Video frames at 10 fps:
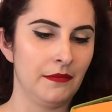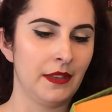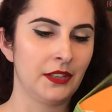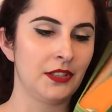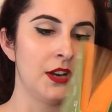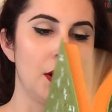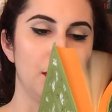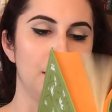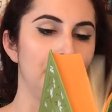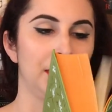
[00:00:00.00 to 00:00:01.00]
There's
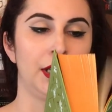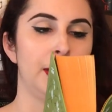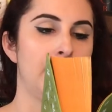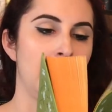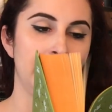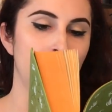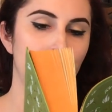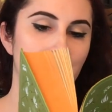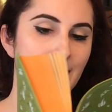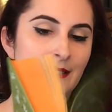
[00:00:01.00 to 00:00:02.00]
no blurb on it
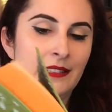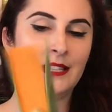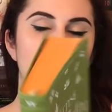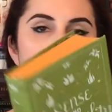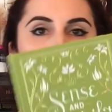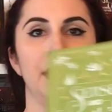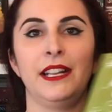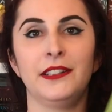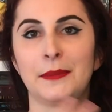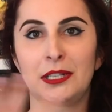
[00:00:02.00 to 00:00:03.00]
because it's like a
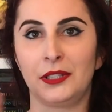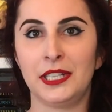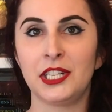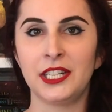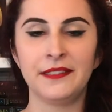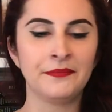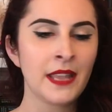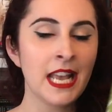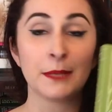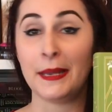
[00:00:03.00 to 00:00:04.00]
pretty special edition.
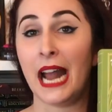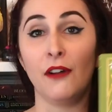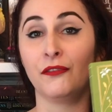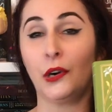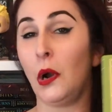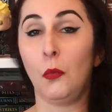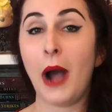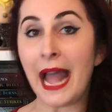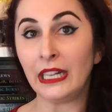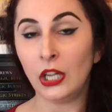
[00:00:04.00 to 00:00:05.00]
It's been out for a
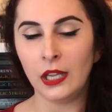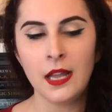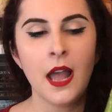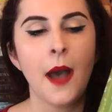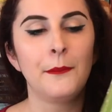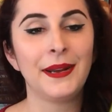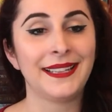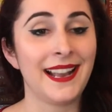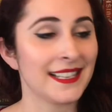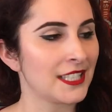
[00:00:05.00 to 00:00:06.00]
while. But
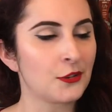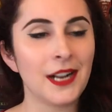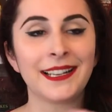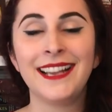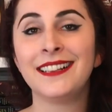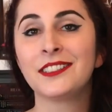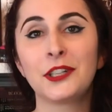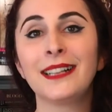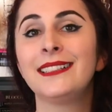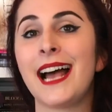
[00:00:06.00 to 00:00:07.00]
yes, Drunk
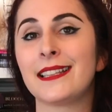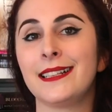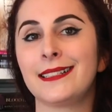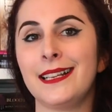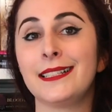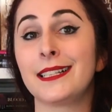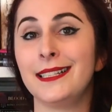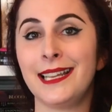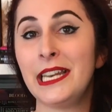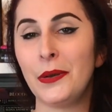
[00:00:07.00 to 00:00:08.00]
Classics is
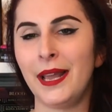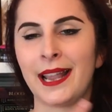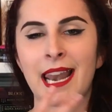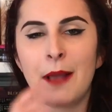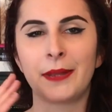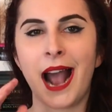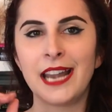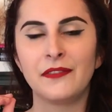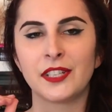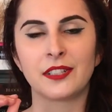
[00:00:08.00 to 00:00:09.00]
continuing, and I'm
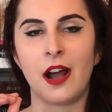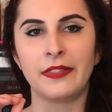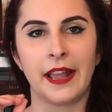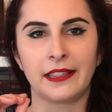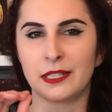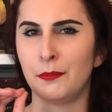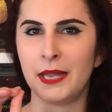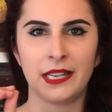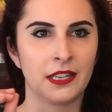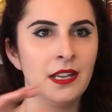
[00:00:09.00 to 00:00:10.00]
kind of just on like this
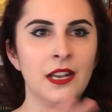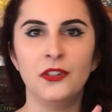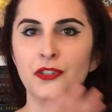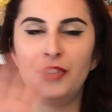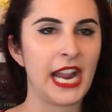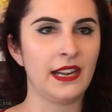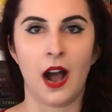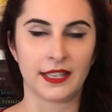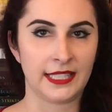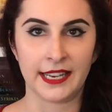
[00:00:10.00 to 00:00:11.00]
big Jane
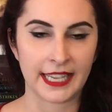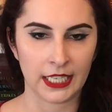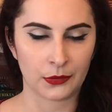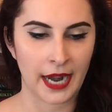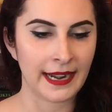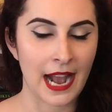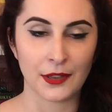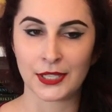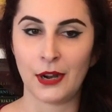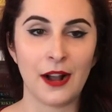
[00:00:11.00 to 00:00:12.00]
Austen kick right now.
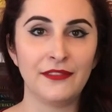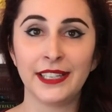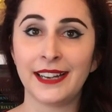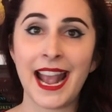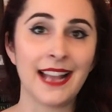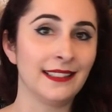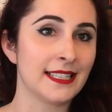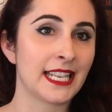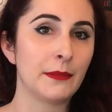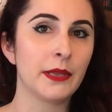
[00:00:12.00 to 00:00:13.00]
So I figured, hey,
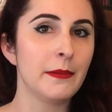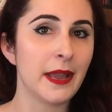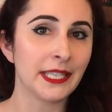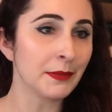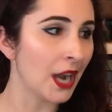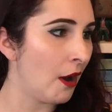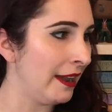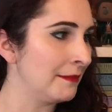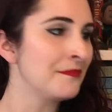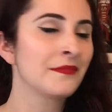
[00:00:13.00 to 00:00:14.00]
let's keep the momentum
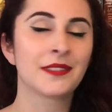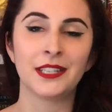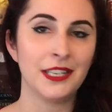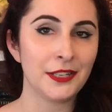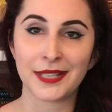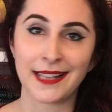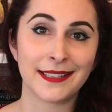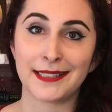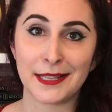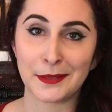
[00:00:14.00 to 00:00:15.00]
going. Gonna do Sense
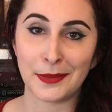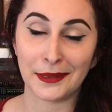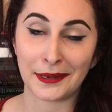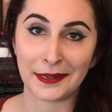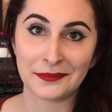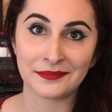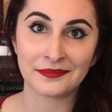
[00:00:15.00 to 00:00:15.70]
and Sensibility.